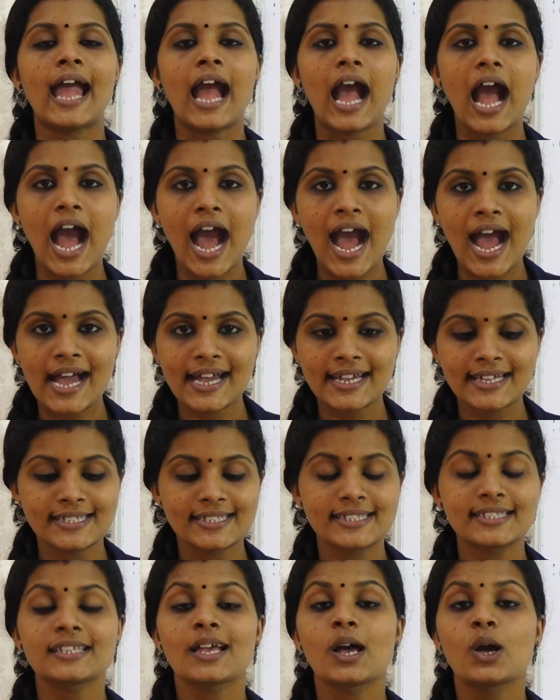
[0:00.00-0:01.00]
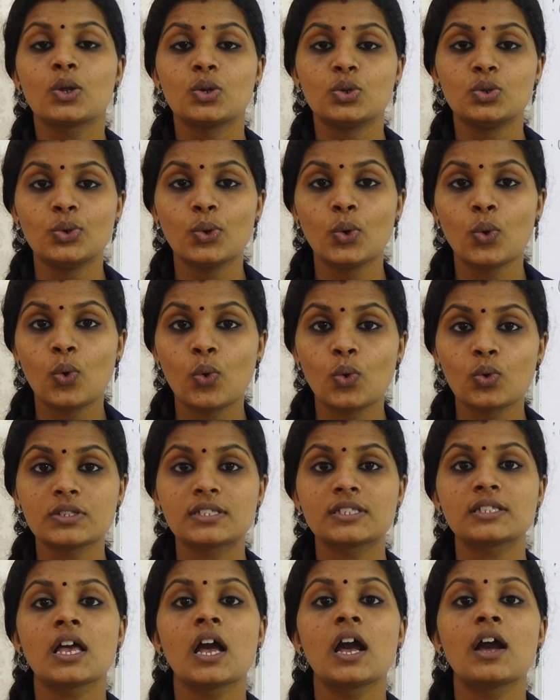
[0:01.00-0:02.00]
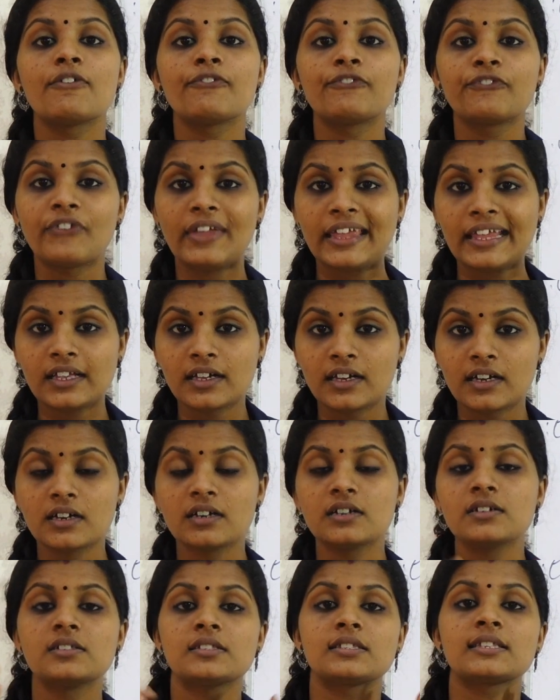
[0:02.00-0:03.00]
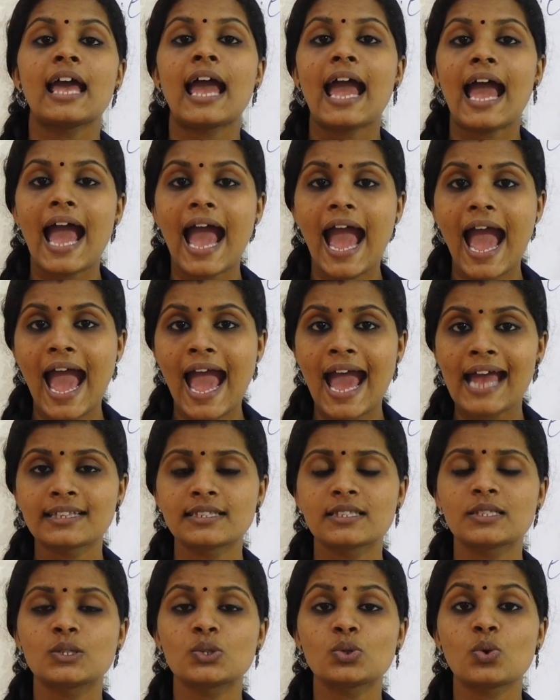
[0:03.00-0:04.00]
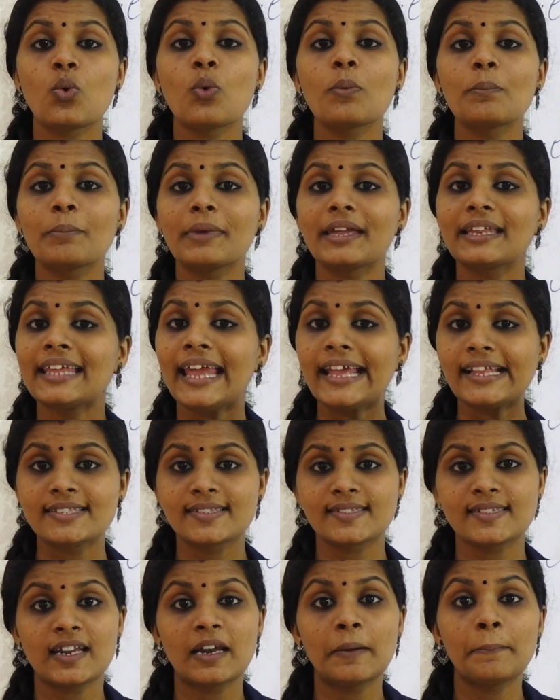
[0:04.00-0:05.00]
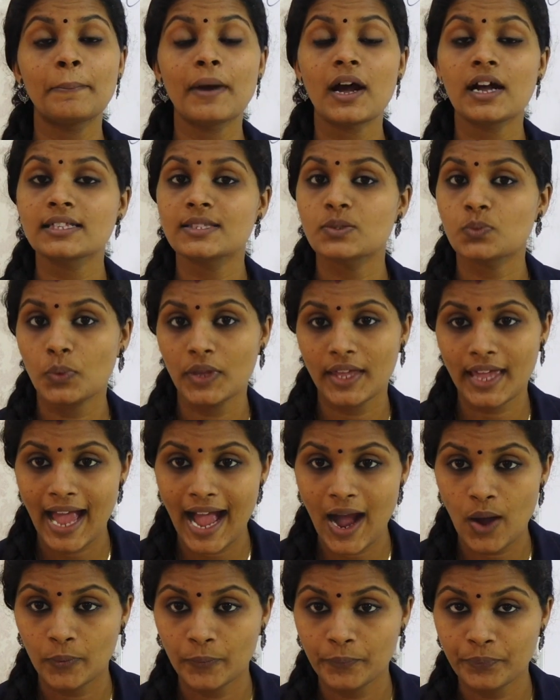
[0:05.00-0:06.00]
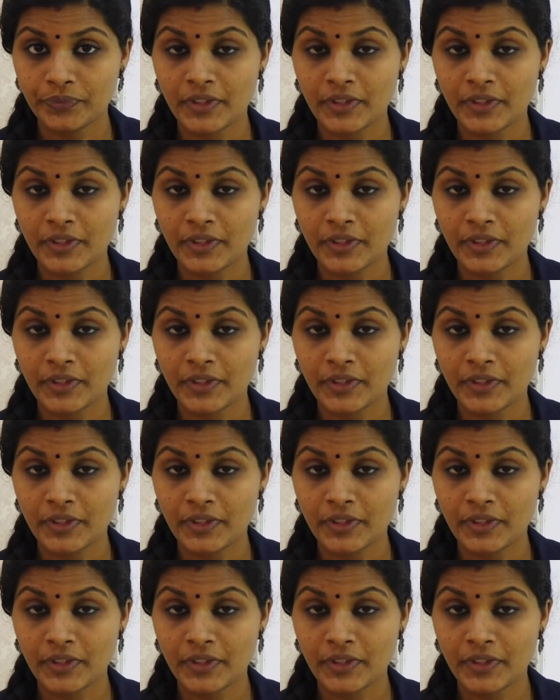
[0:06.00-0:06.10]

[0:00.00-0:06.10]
eyes, nose, fingers, hands, so many external parts we have.